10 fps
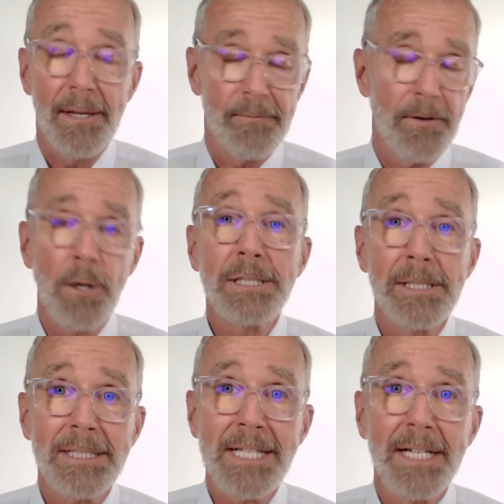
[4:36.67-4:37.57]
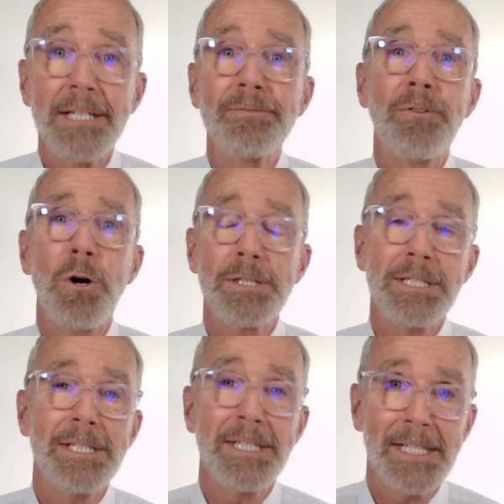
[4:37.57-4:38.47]
very little data, it
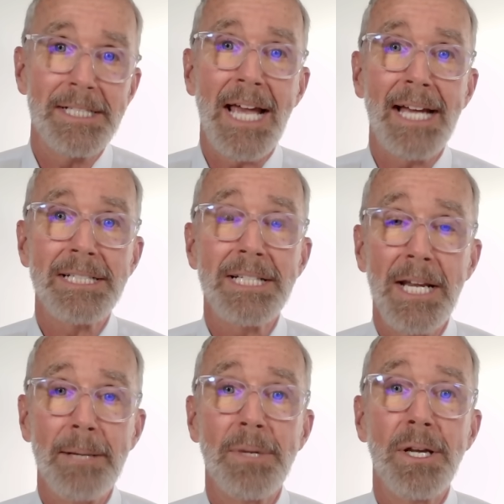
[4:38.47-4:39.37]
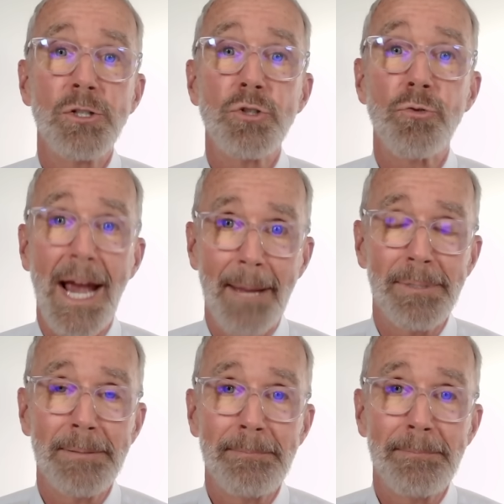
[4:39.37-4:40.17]
falls into the exact same trap